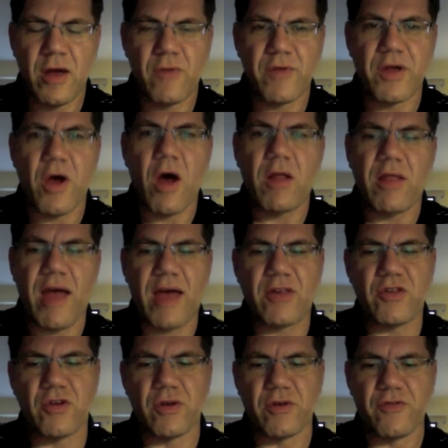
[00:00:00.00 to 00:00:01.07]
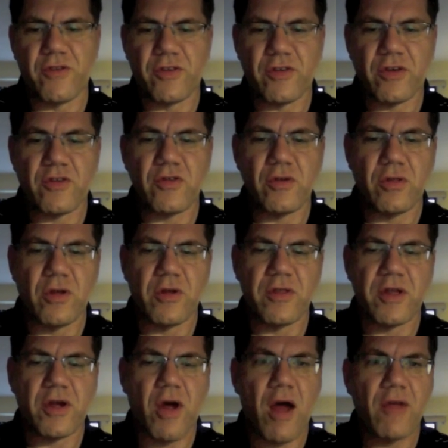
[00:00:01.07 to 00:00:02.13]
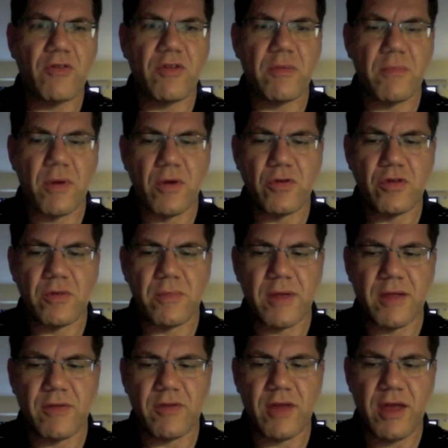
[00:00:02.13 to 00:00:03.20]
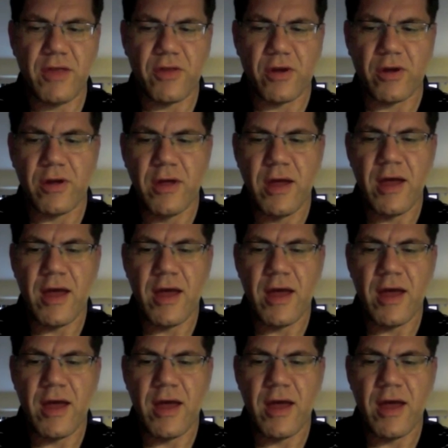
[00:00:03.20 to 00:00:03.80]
Recall last year in physics you learned that constant motion means either